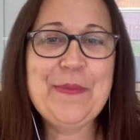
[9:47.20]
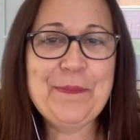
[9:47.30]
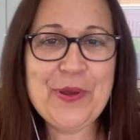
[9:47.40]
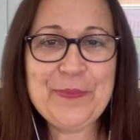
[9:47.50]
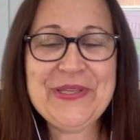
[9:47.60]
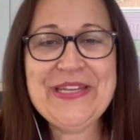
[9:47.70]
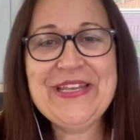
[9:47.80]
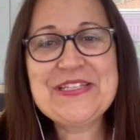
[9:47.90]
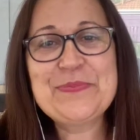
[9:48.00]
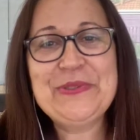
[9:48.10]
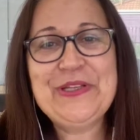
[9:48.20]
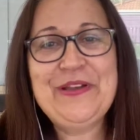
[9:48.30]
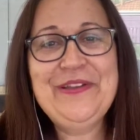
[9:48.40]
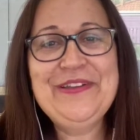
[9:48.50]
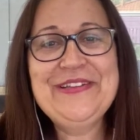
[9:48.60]
pop in a yes
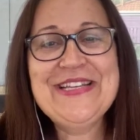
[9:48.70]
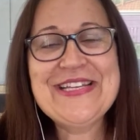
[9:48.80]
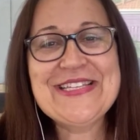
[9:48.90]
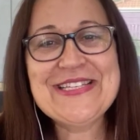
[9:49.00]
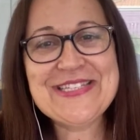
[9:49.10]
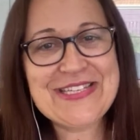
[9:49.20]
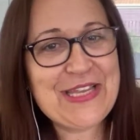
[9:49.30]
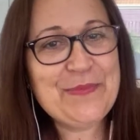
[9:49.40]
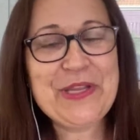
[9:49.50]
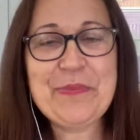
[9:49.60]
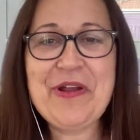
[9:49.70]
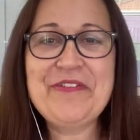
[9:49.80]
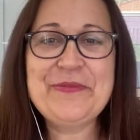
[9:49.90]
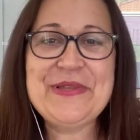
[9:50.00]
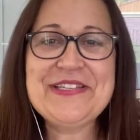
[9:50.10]
below, send me a
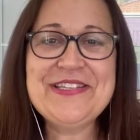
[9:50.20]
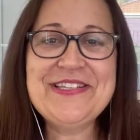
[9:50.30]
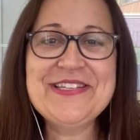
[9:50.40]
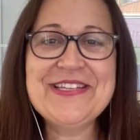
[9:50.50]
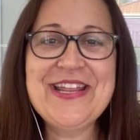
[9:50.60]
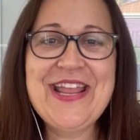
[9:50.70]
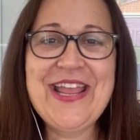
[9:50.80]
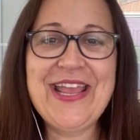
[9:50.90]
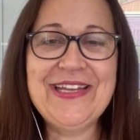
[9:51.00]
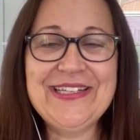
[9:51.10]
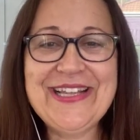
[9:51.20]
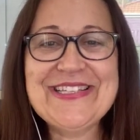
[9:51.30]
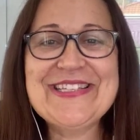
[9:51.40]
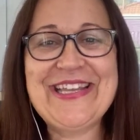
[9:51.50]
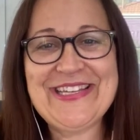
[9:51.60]
private message, and
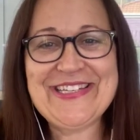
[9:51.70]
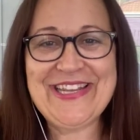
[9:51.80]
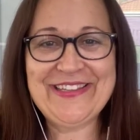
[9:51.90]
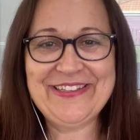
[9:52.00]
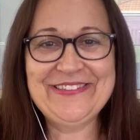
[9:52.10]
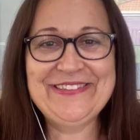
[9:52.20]
let's get together.